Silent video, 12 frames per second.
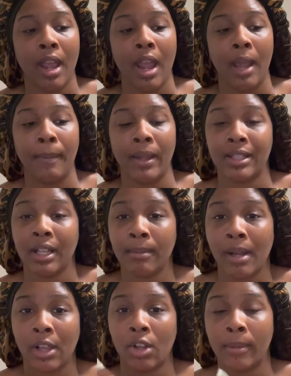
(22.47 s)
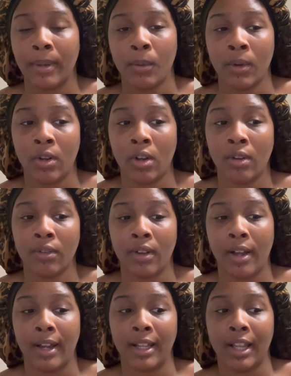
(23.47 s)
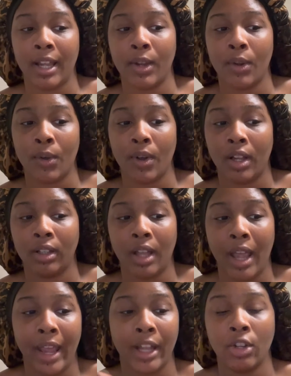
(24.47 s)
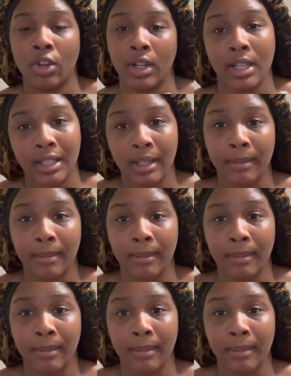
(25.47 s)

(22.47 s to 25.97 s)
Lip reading: And by the time my alarm had went off, I like hadn't gone to sleep.